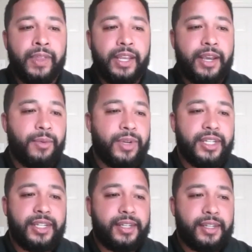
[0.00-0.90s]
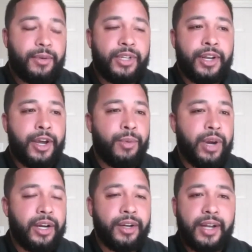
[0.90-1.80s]
It was a
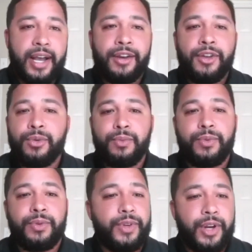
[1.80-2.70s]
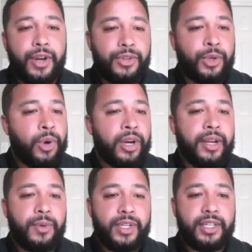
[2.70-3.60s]
no-brainer. I knew, Tori
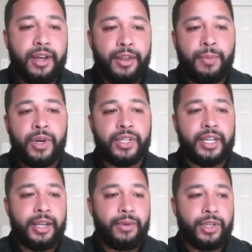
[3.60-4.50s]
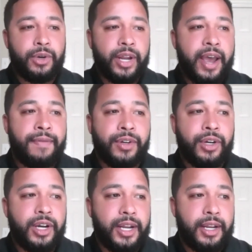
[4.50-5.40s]
was the other person he was going
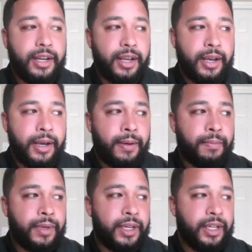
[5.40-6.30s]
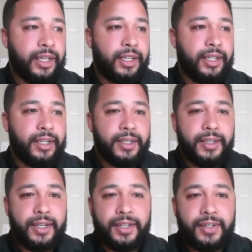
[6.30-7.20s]
after, and
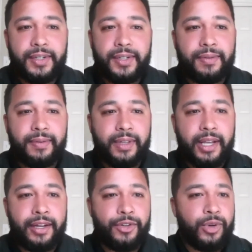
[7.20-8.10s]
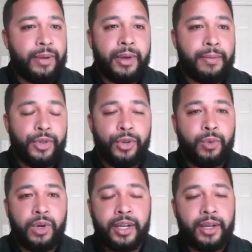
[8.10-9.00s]
it's like a dream come true
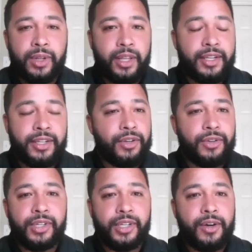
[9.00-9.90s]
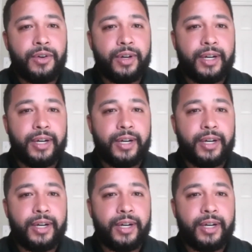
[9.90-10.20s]
working with these two. So